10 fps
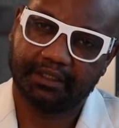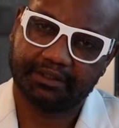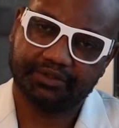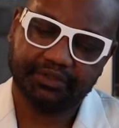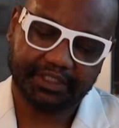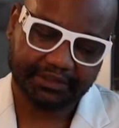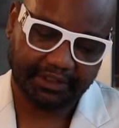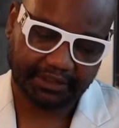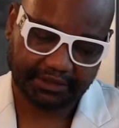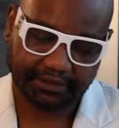2 years
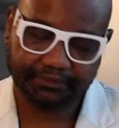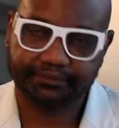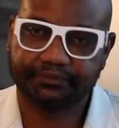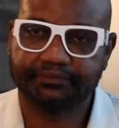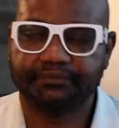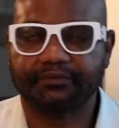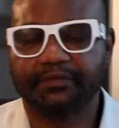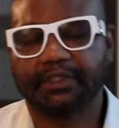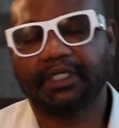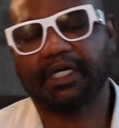later,
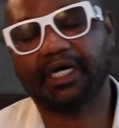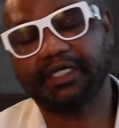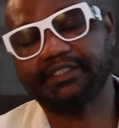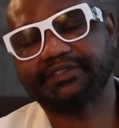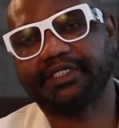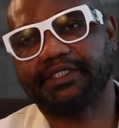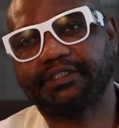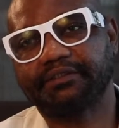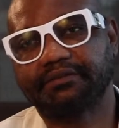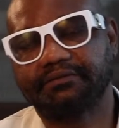I
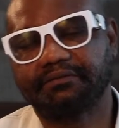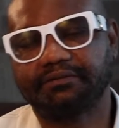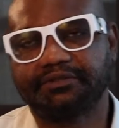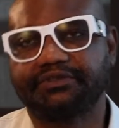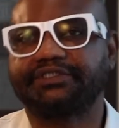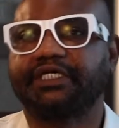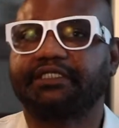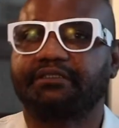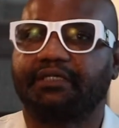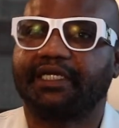decided to
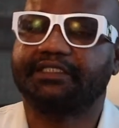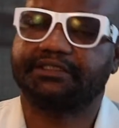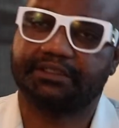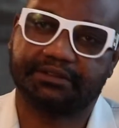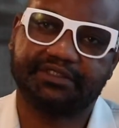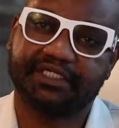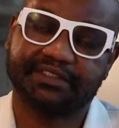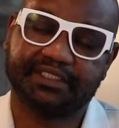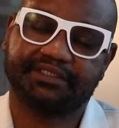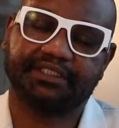start collecting
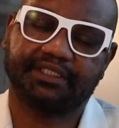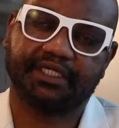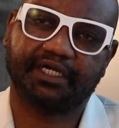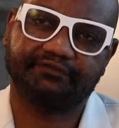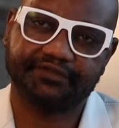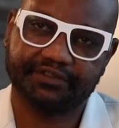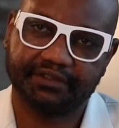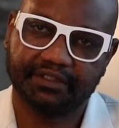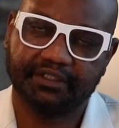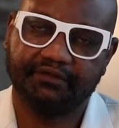transected grafts
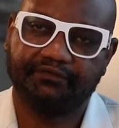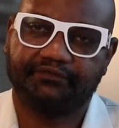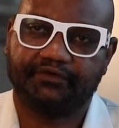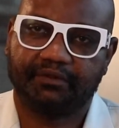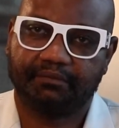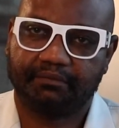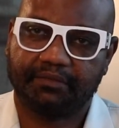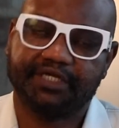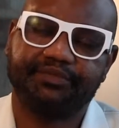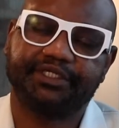from
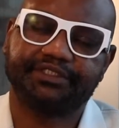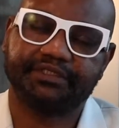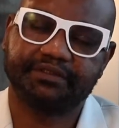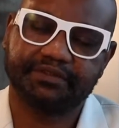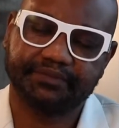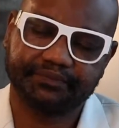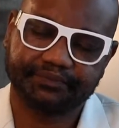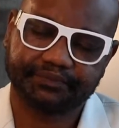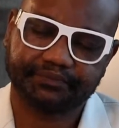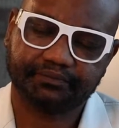my patients.
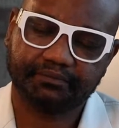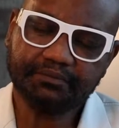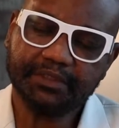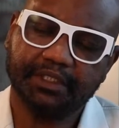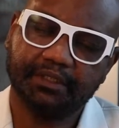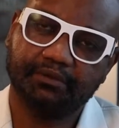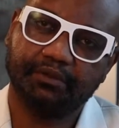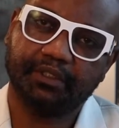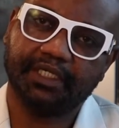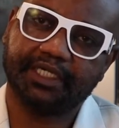
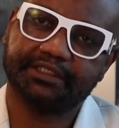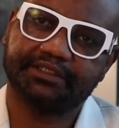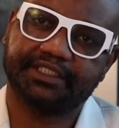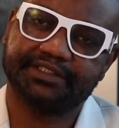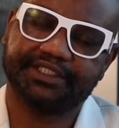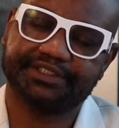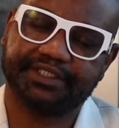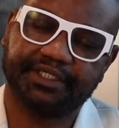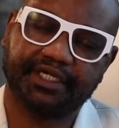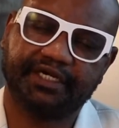We'll collect
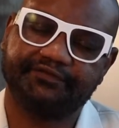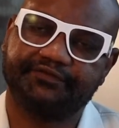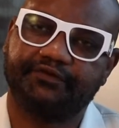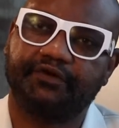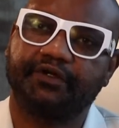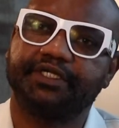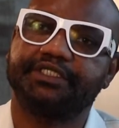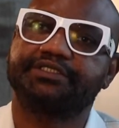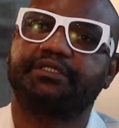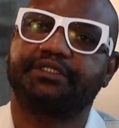transaction grafts for
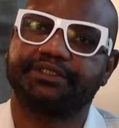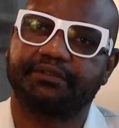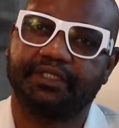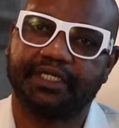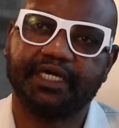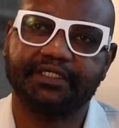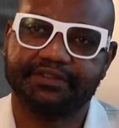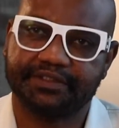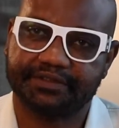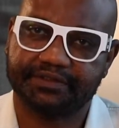histological
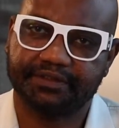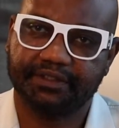analysis,